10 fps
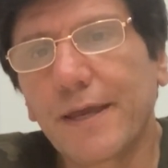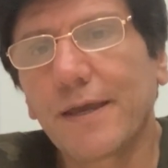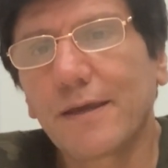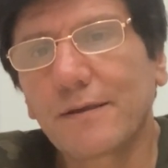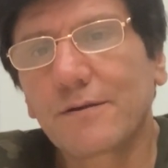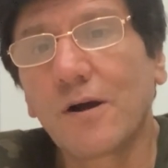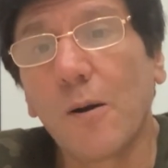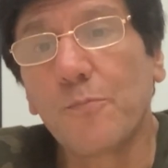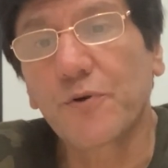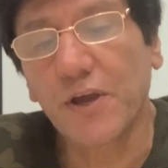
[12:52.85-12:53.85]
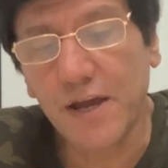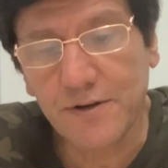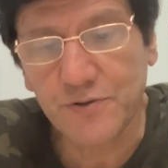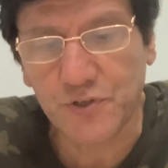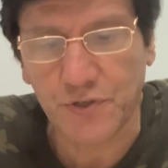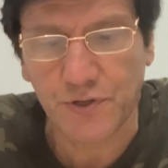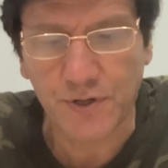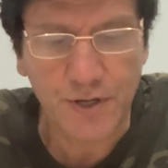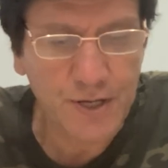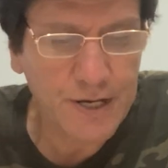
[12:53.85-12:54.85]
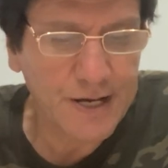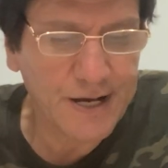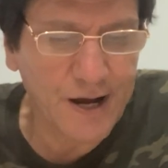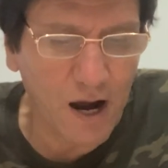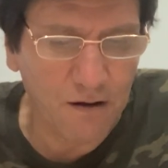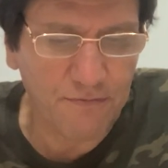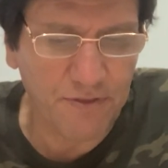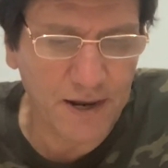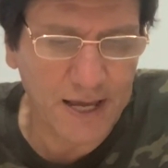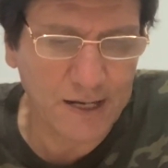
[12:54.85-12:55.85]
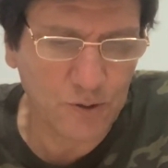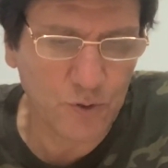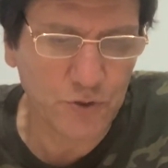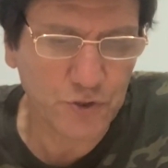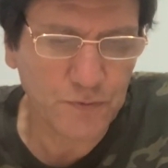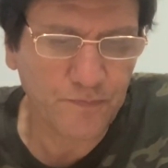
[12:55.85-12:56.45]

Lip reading: in comprehension of the language.